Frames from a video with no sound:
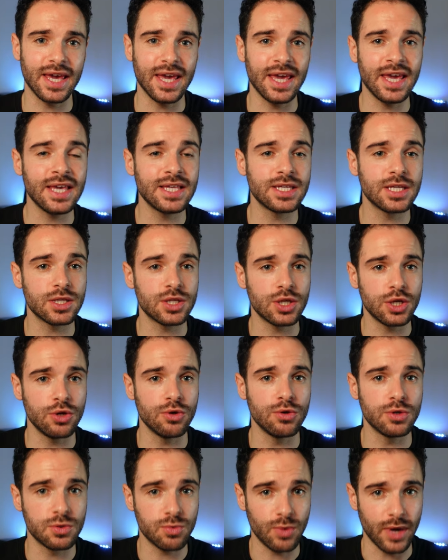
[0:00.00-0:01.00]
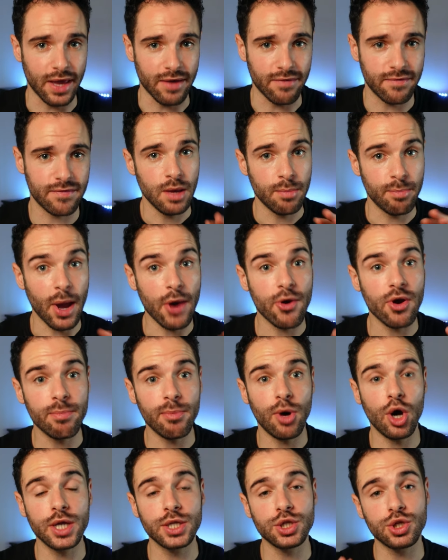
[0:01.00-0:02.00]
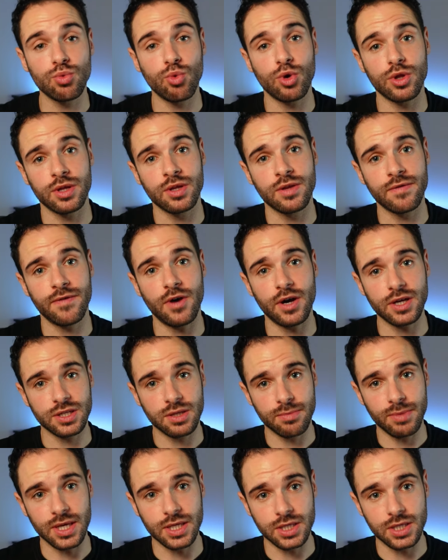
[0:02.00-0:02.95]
it easier to use with. Bear in mind you want the device to be